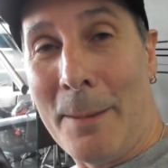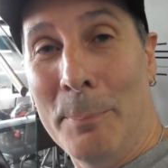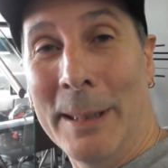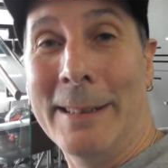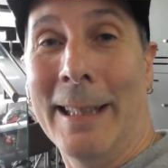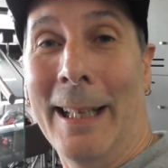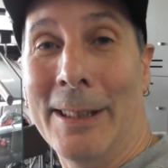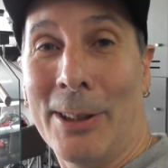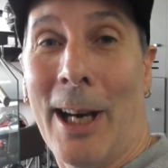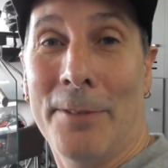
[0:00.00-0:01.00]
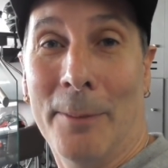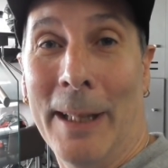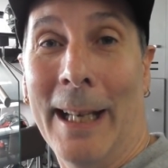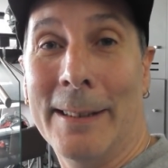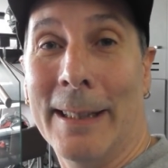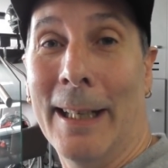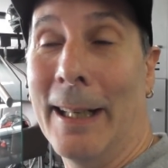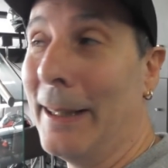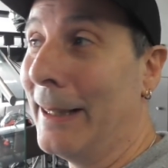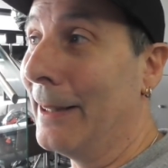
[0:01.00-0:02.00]
But aside from that,
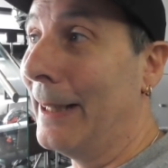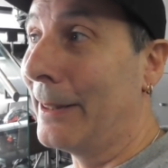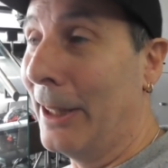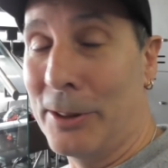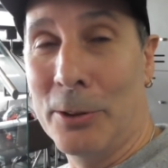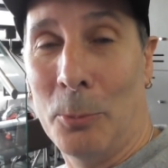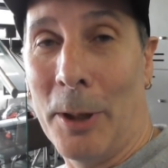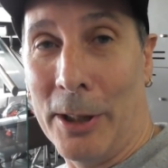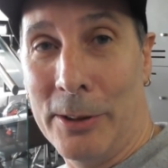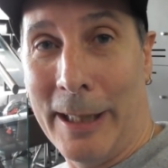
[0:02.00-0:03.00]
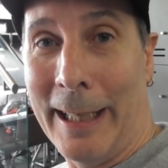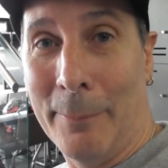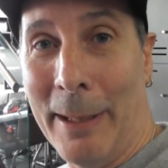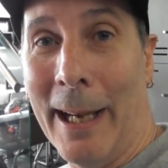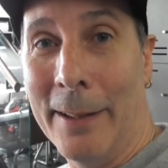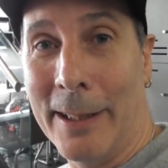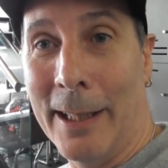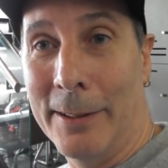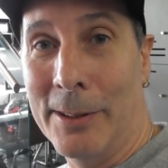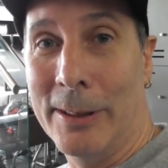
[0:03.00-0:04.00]
you know, like, I still want to check them out, you
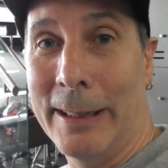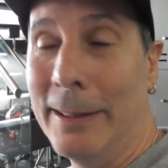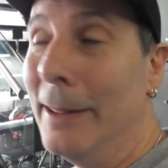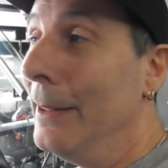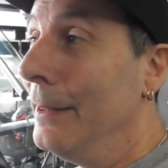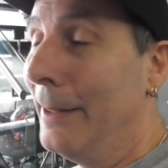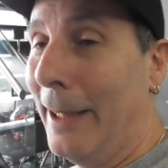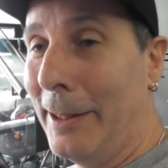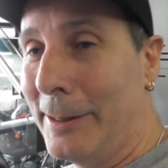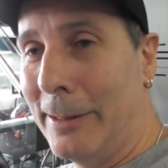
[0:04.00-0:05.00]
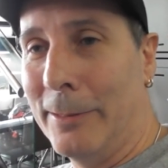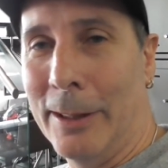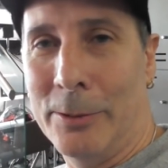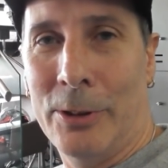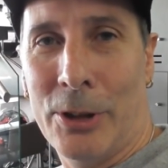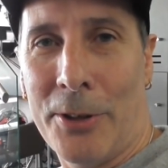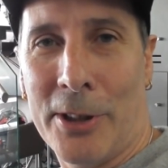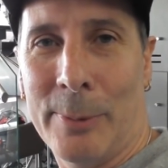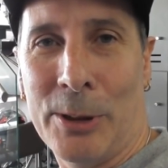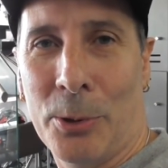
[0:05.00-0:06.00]
know, to see. You know, I said,
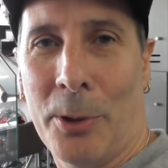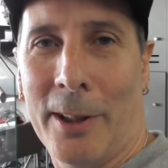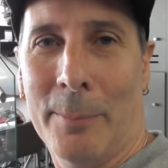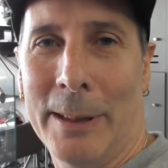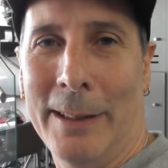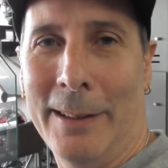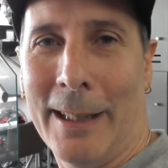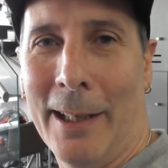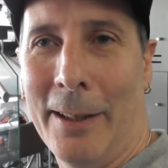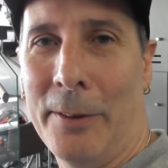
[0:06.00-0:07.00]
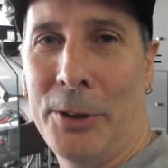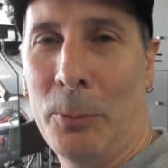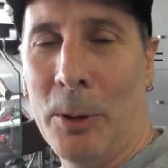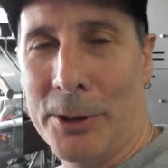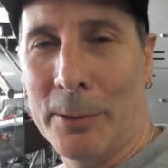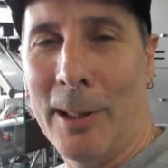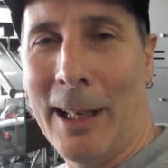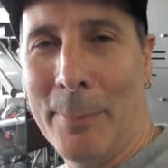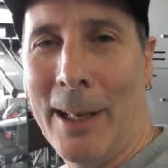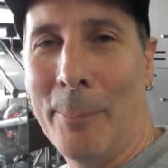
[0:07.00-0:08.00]
Chanya's a bit shorter than me, you know, and if she wants to
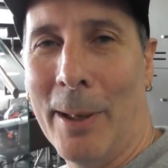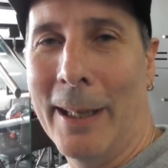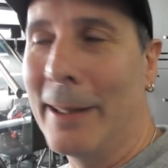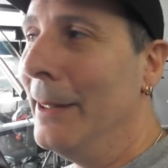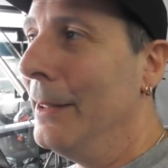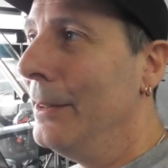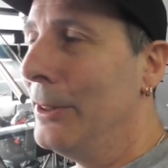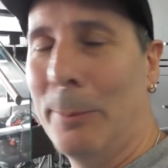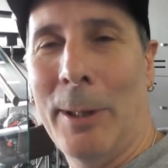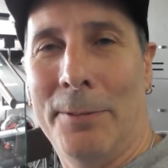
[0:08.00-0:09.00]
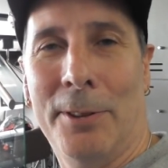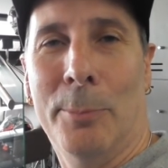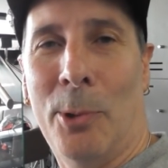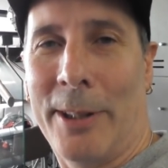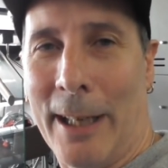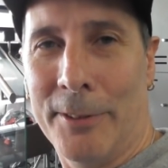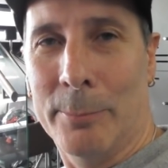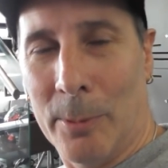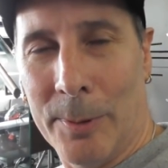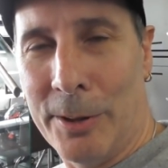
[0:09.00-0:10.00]
ride my bike, she might feel more
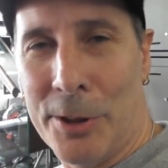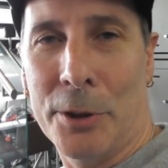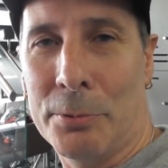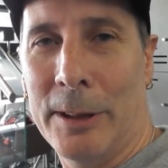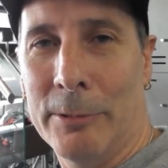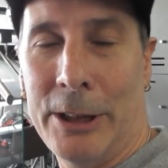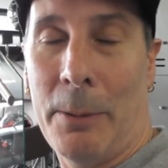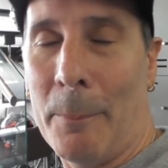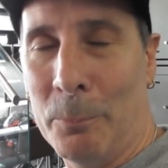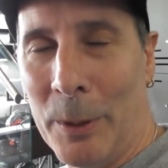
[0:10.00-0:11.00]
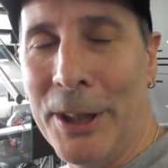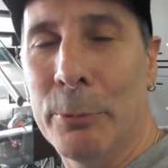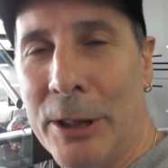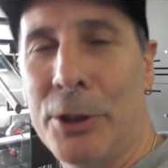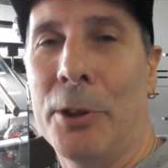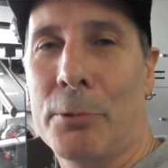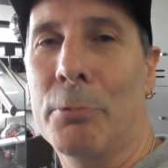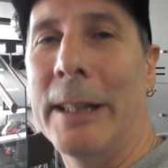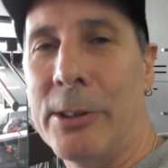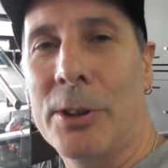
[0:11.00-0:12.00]
comfortable with the reduced
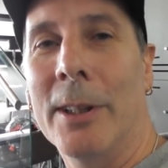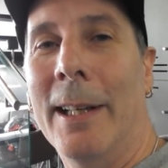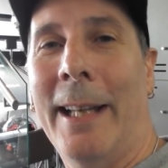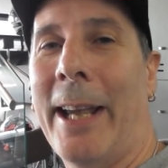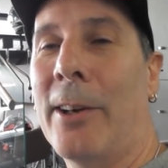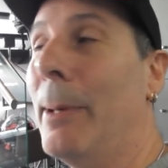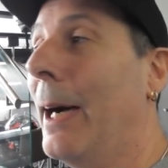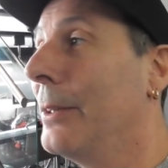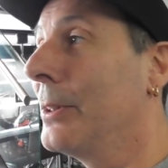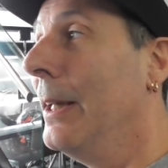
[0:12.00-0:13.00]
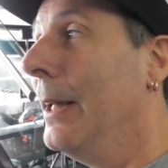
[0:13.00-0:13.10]
reach handlebars.